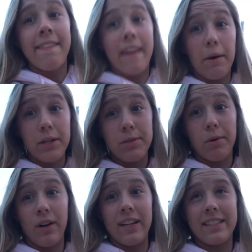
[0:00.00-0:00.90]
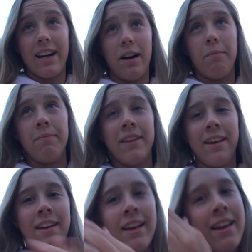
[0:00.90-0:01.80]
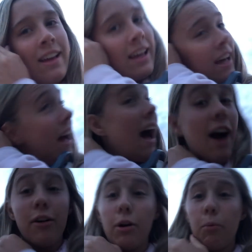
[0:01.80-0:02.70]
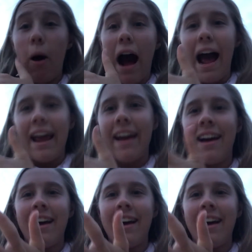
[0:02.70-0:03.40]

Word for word: that was really dumb. I don't know why